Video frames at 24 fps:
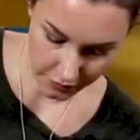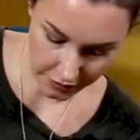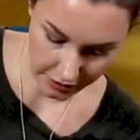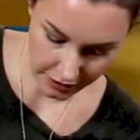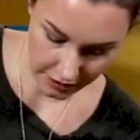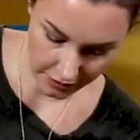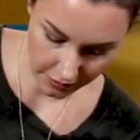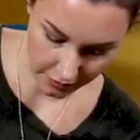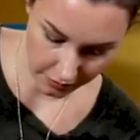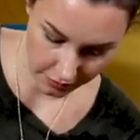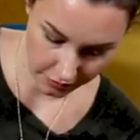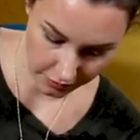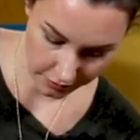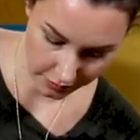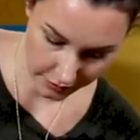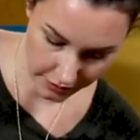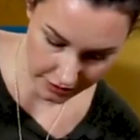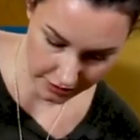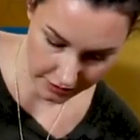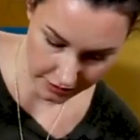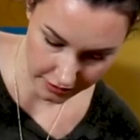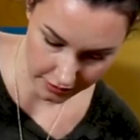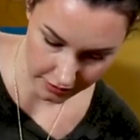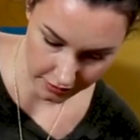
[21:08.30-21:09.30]
of smooth it out all
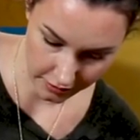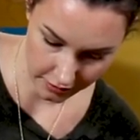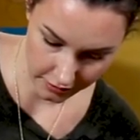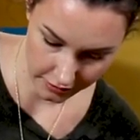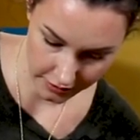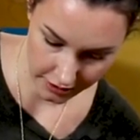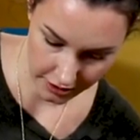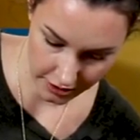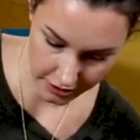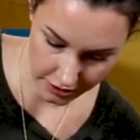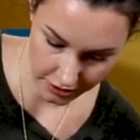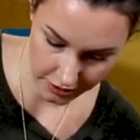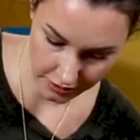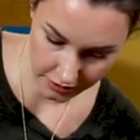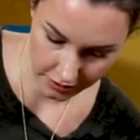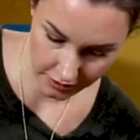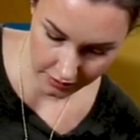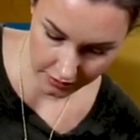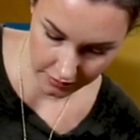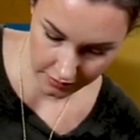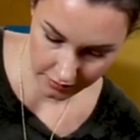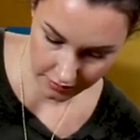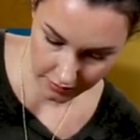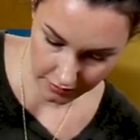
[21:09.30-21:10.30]
the way to all the edges